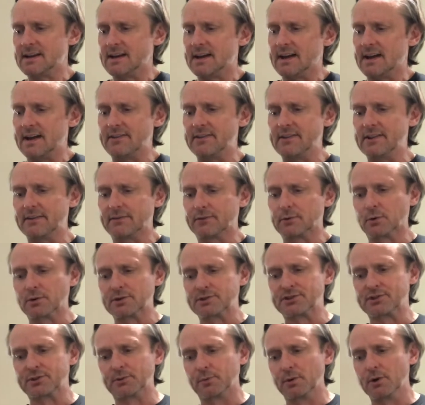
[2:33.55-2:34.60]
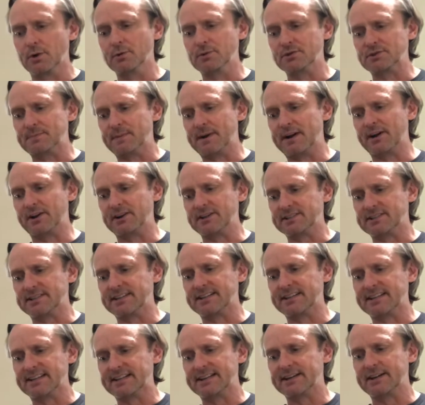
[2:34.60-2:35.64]
And then of course the rosemary is going
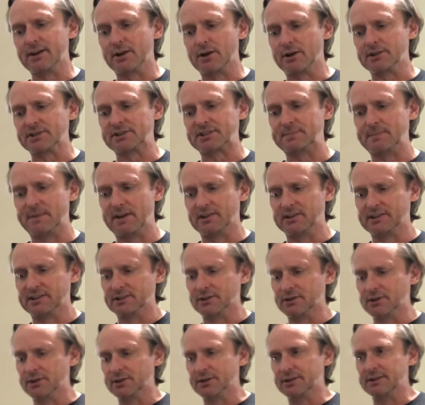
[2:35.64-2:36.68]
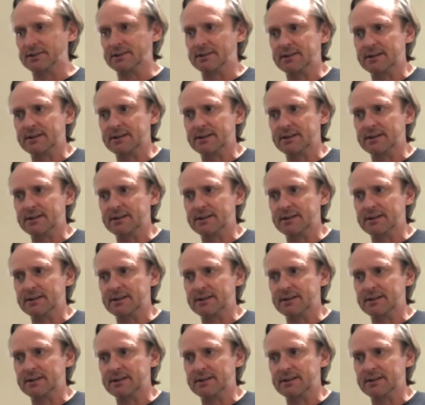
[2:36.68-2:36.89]
to get it all smelling good.